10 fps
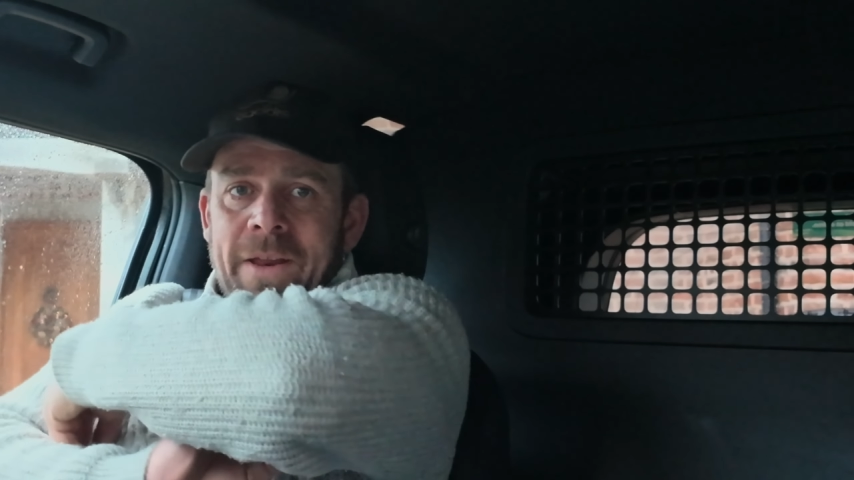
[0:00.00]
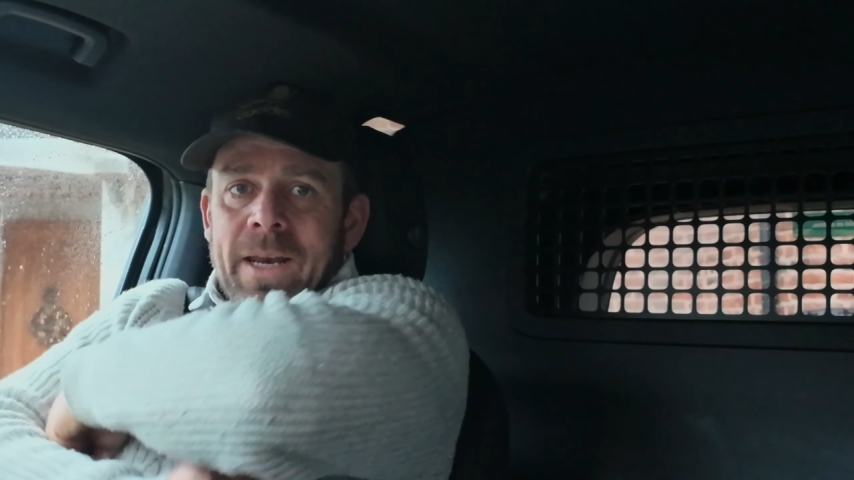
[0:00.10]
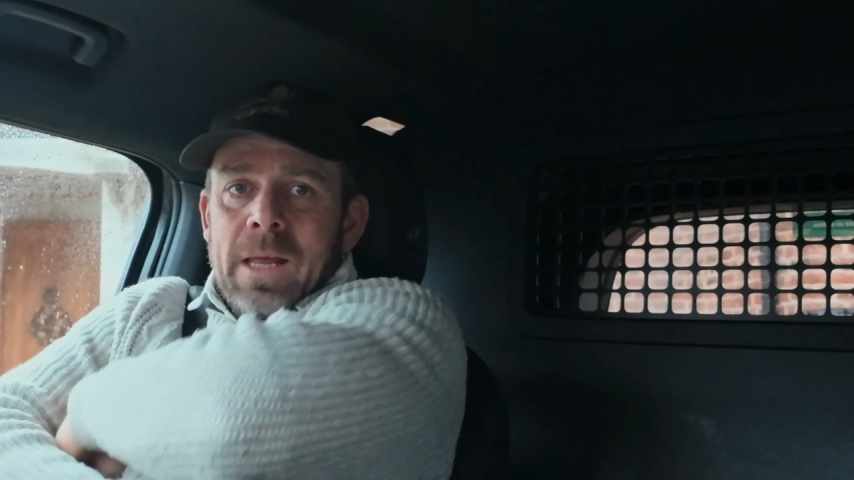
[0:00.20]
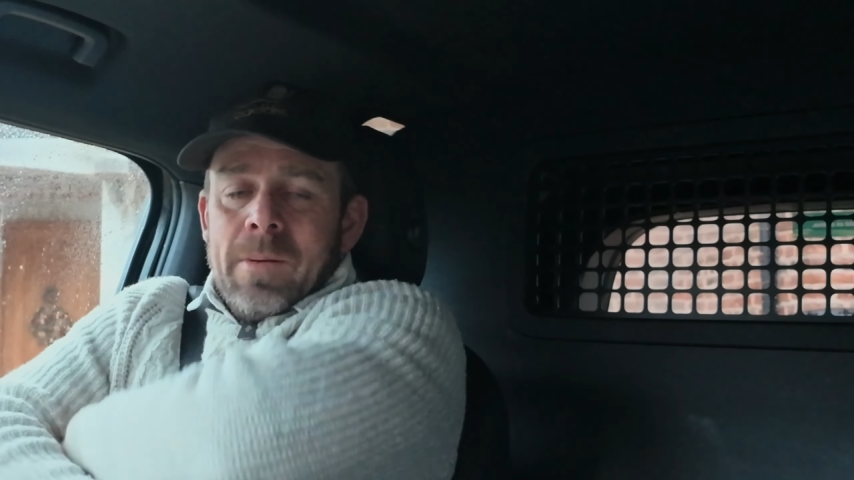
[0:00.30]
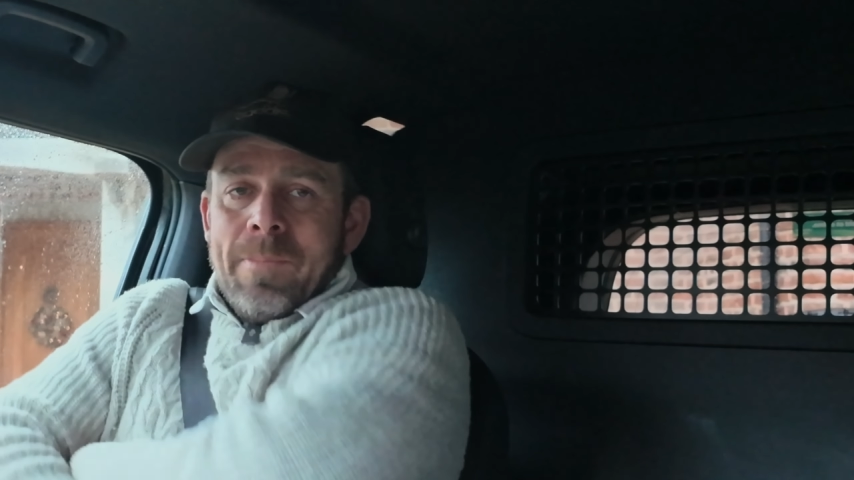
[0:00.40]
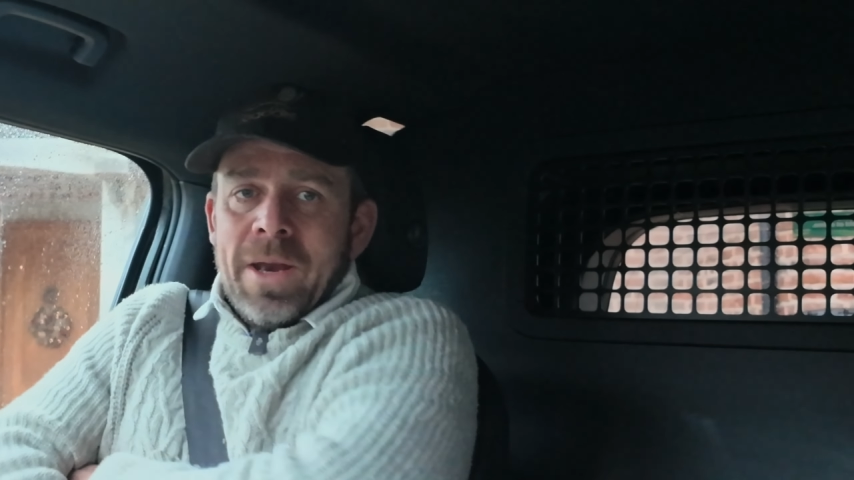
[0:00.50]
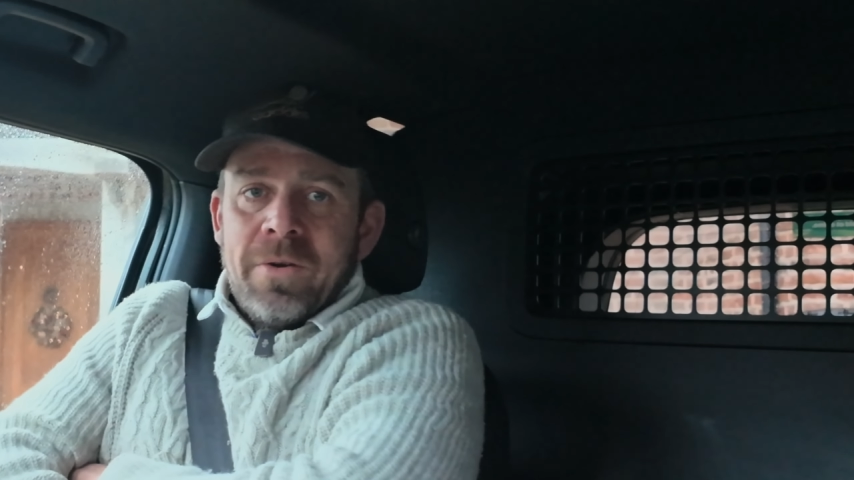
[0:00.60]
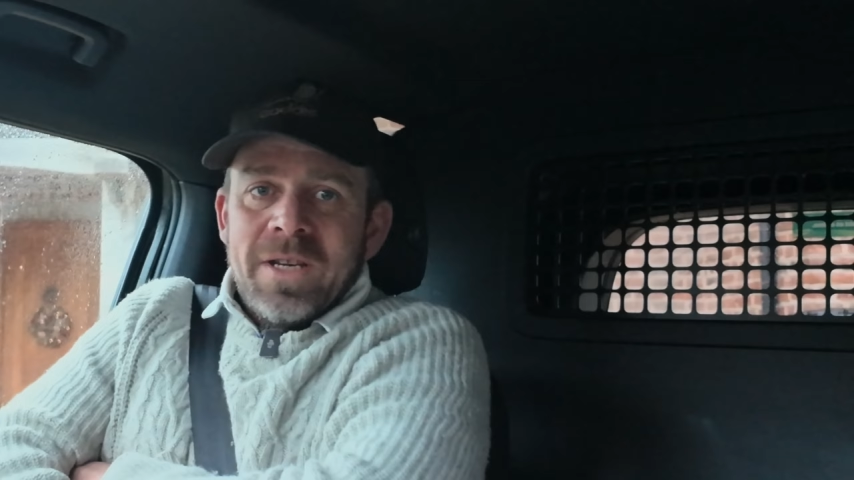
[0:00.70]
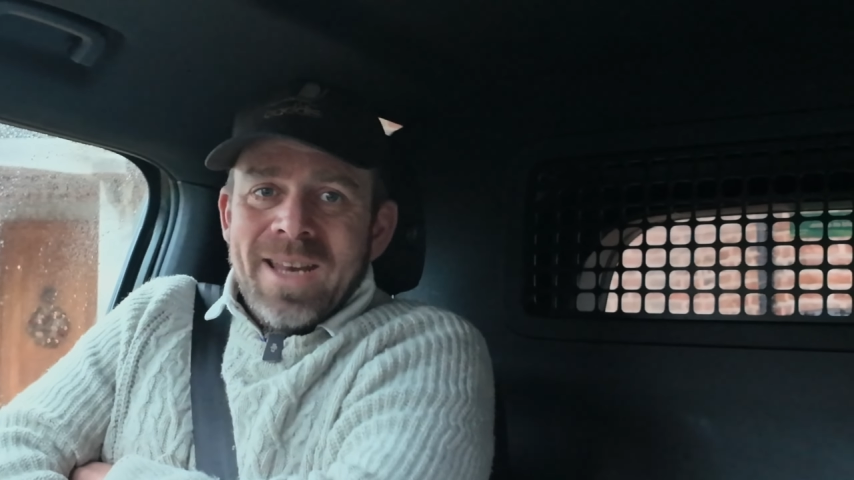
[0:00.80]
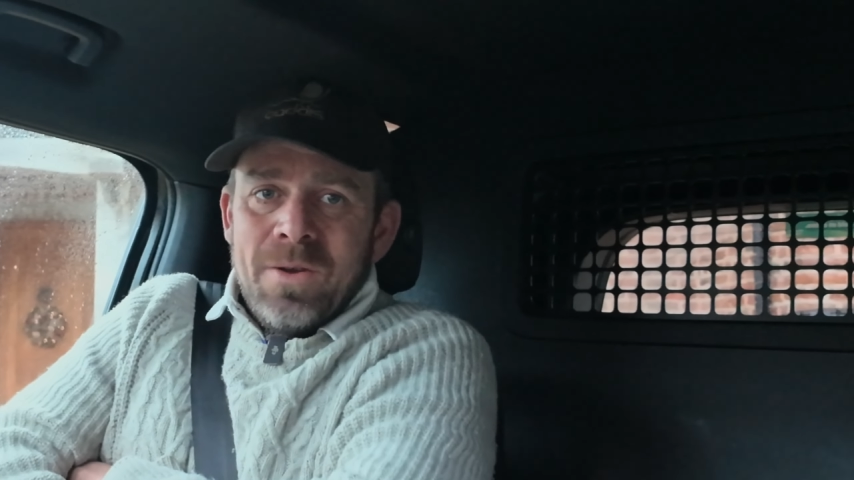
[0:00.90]
feeling a little bit
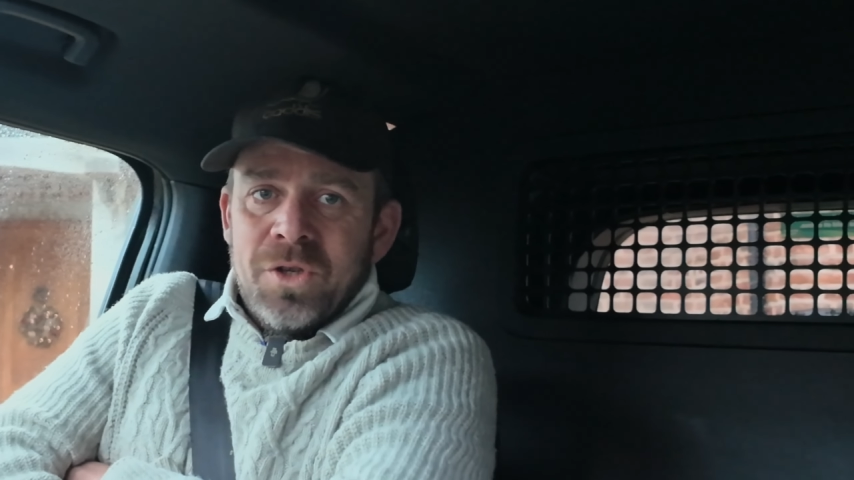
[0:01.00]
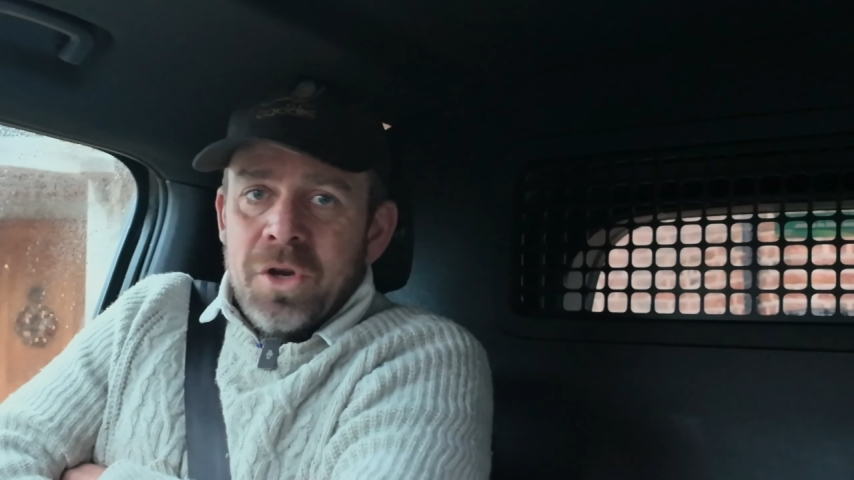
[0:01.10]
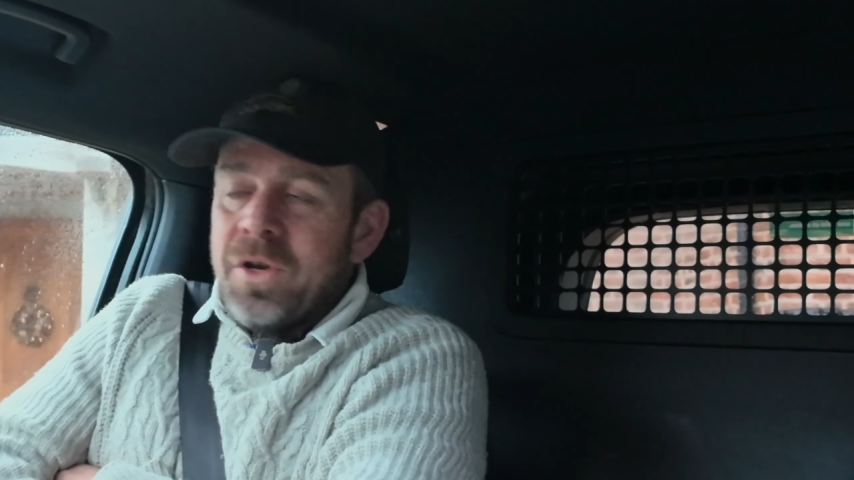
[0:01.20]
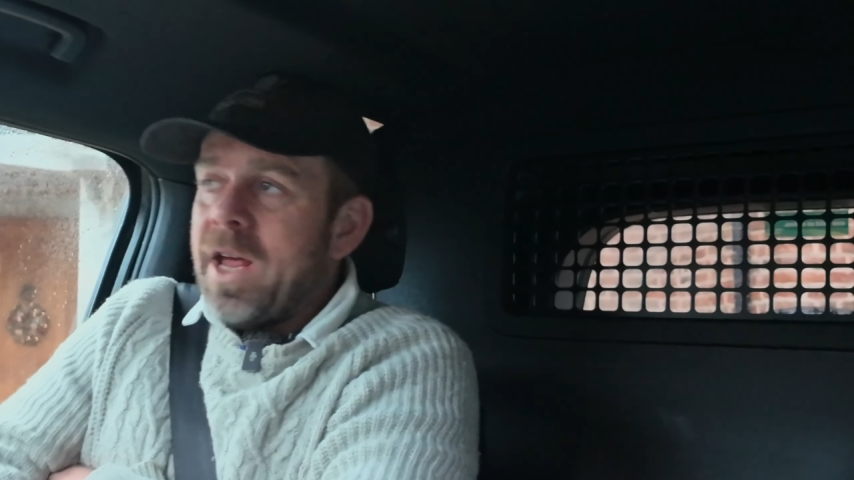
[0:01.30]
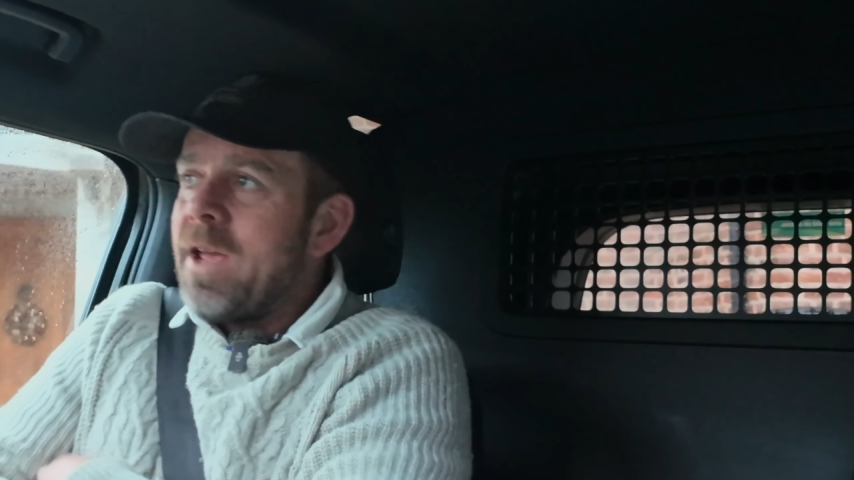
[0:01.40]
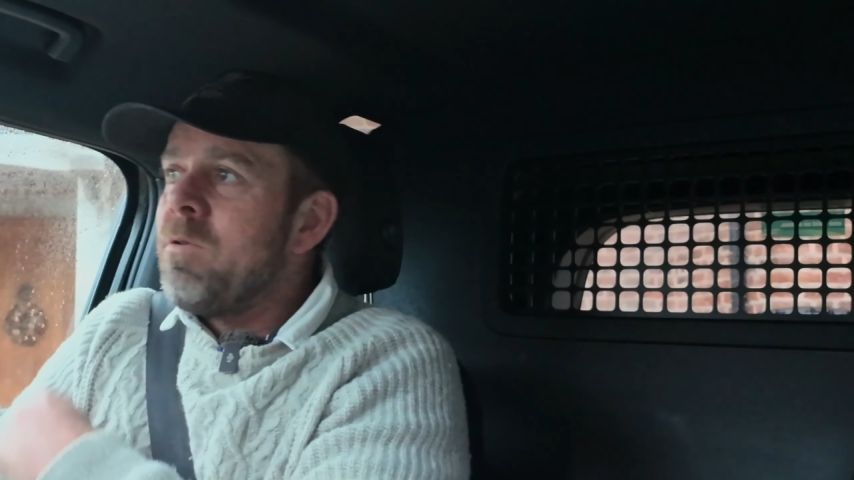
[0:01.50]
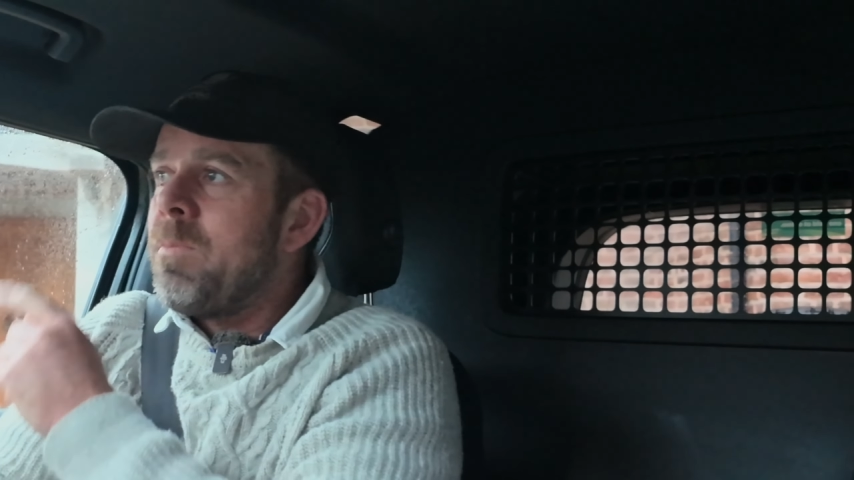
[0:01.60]
better. It's now Sunday.